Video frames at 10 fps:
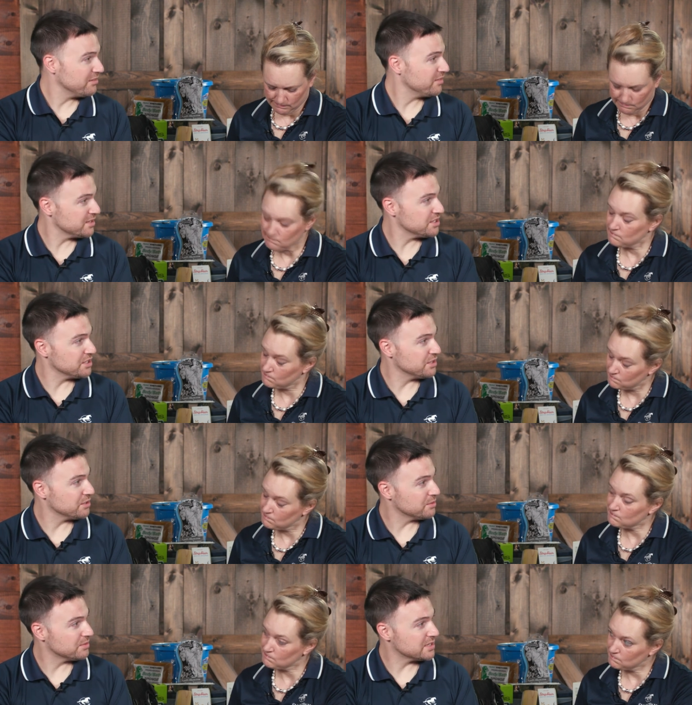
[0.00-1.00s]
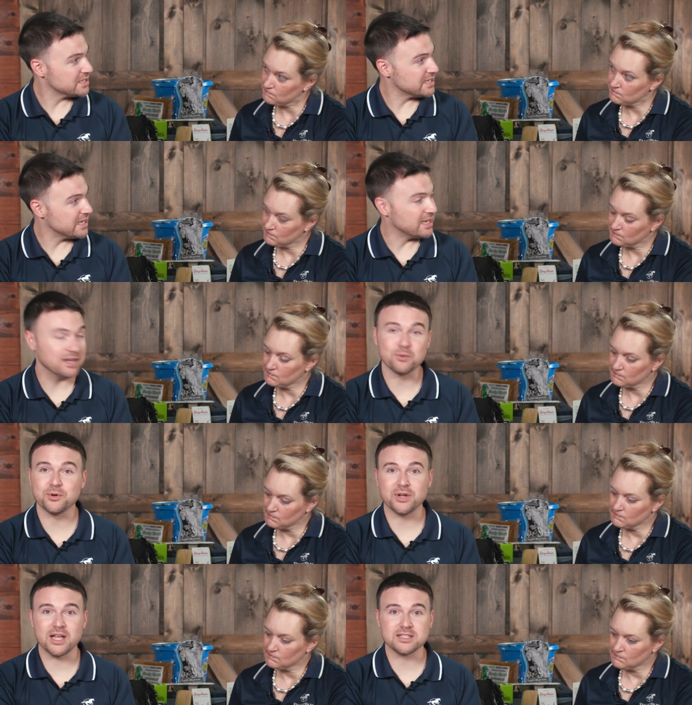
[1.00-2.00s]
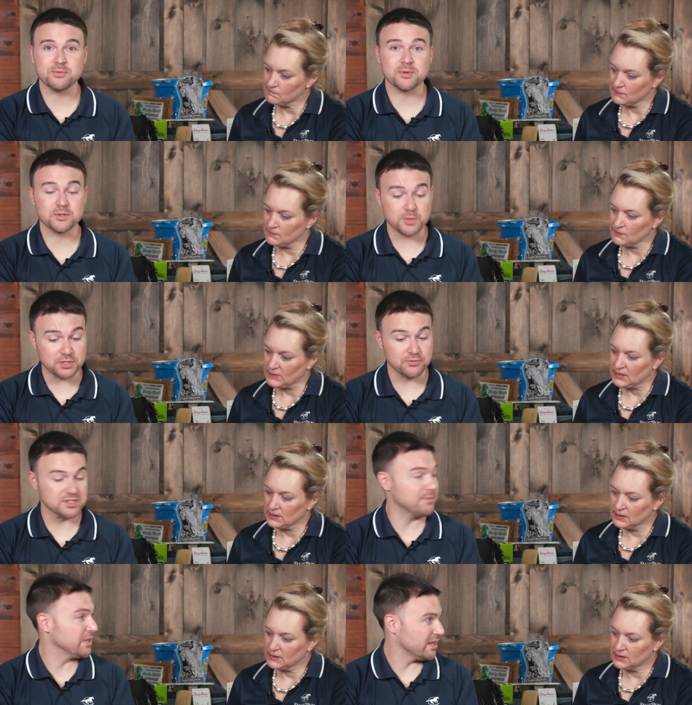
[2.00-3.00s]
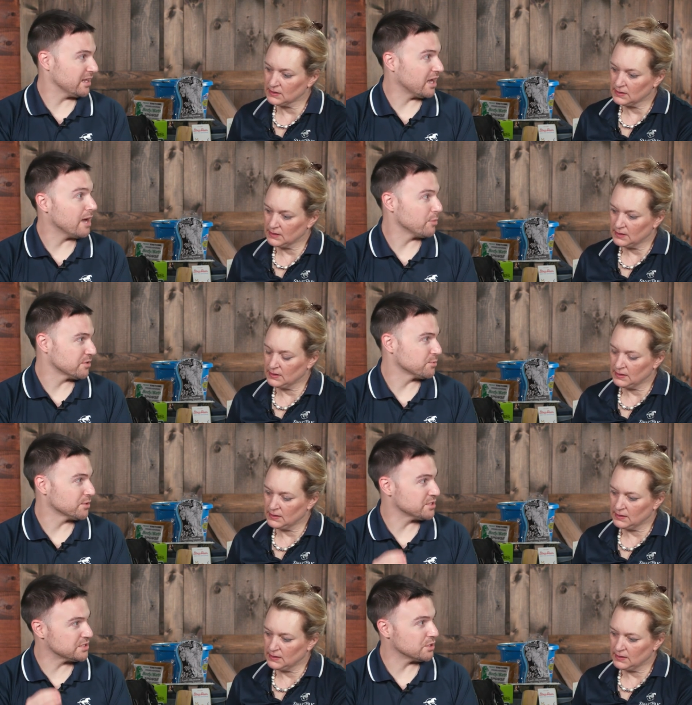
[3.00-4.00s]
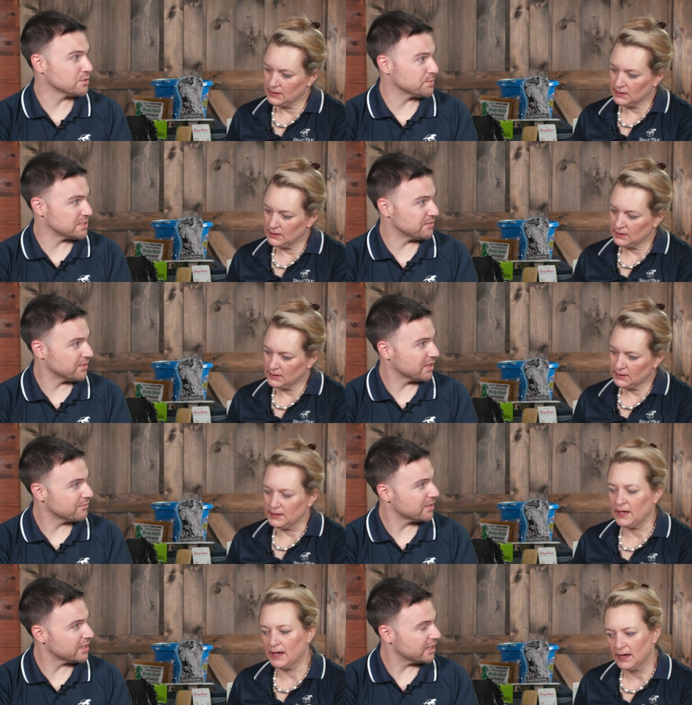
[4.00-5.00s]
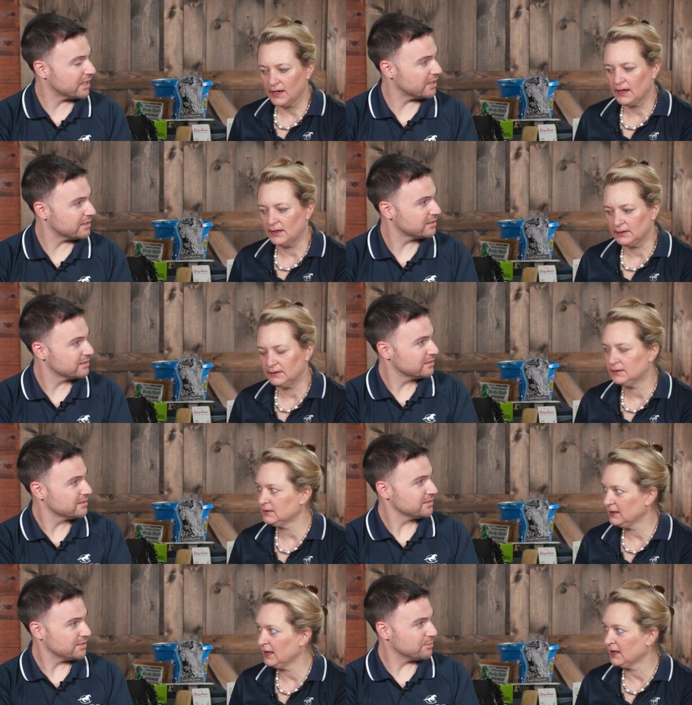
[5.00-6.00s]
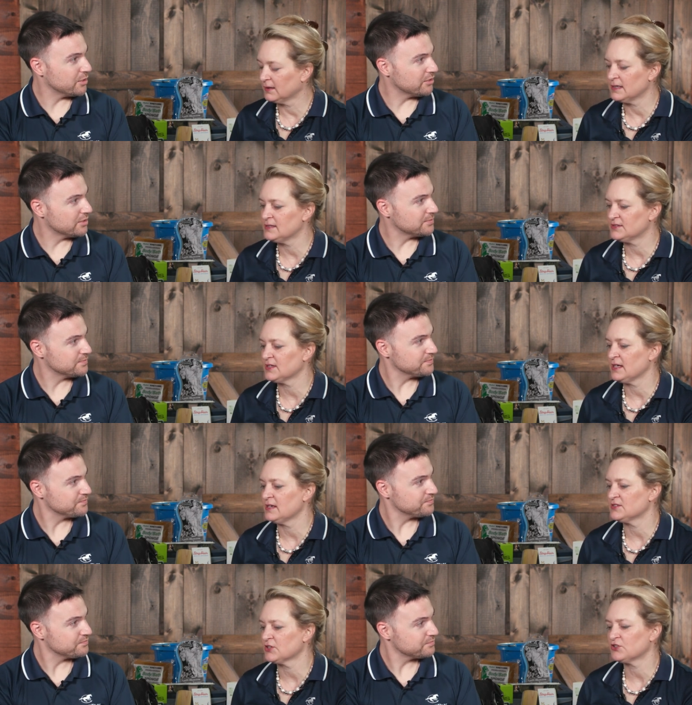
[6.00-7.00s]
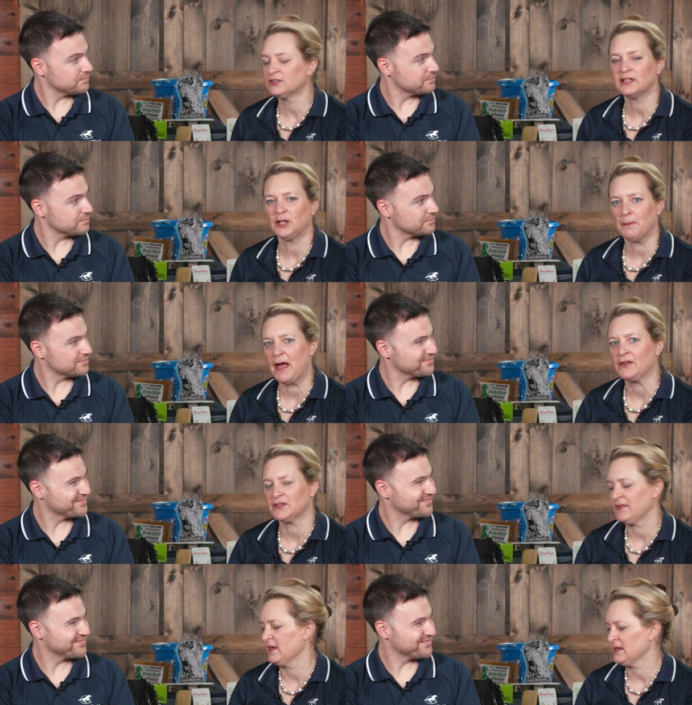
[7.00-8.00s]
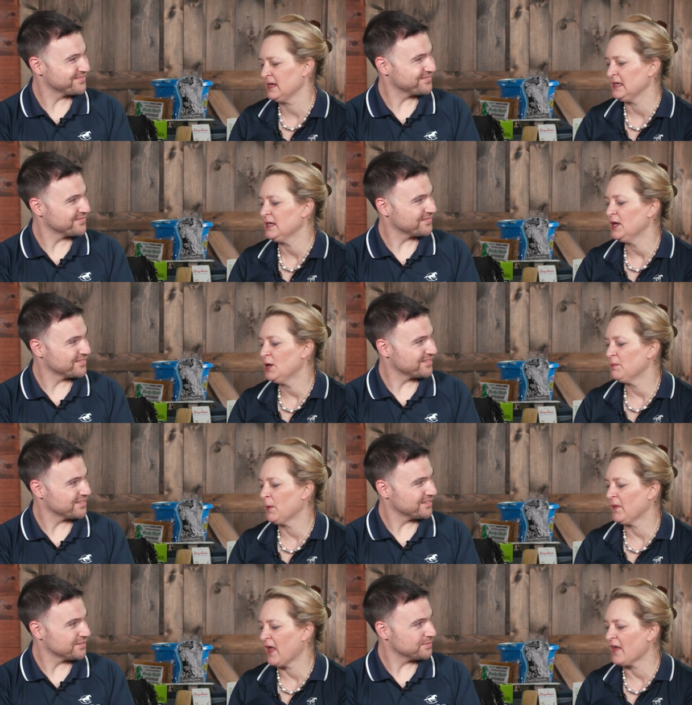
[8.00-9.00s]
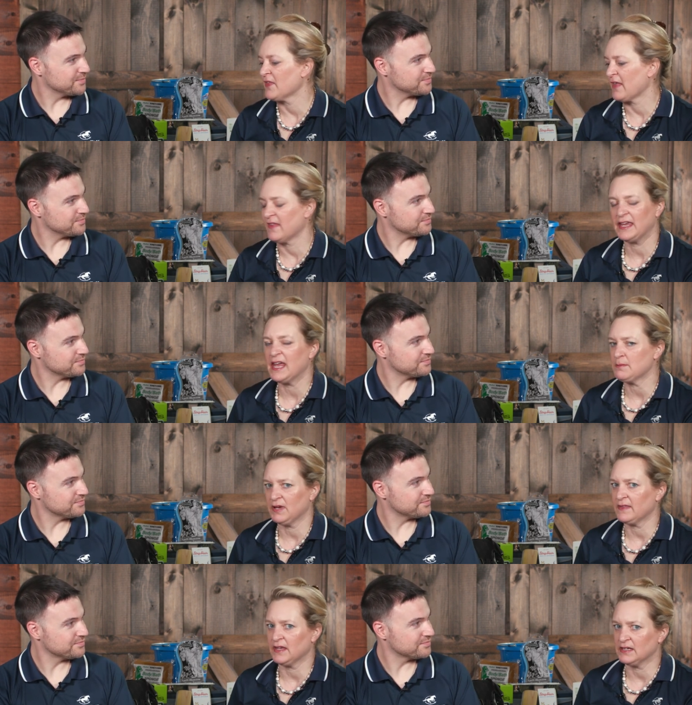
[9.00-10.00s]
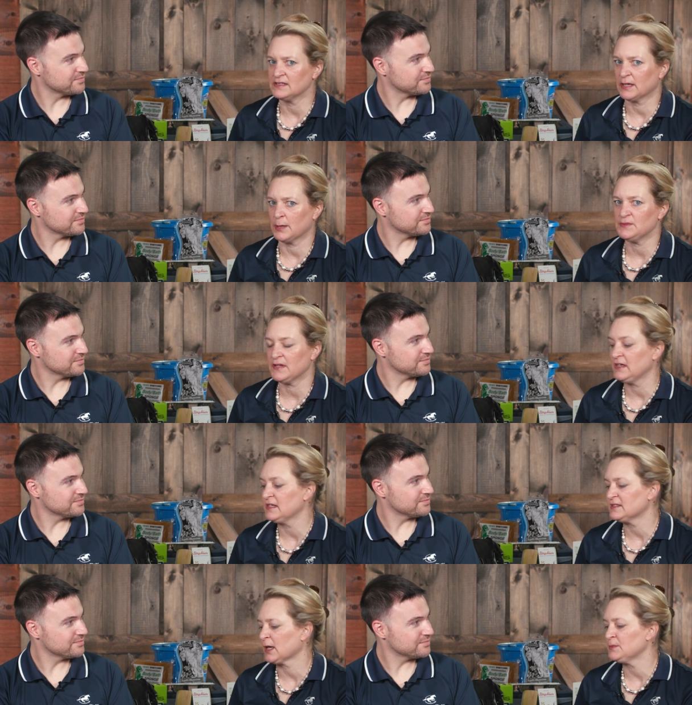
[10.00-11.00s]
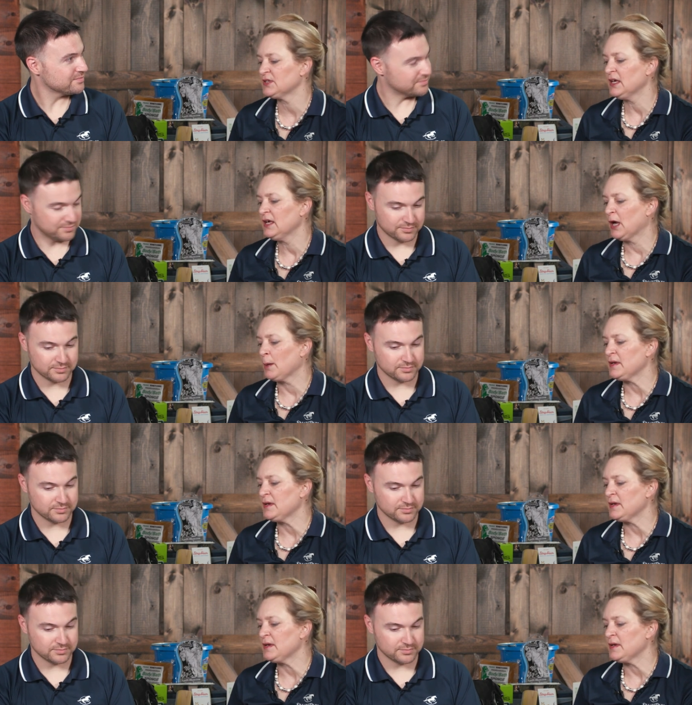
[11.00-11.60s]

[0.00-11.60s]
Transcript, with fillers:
Speaker 1: of to see where you guys need, especially for something like coppers, where it's so specific of like a
Speaker 2: mineral. And it's such a little amount that they need, but without that they can't make the enzymes. And the enzymes, I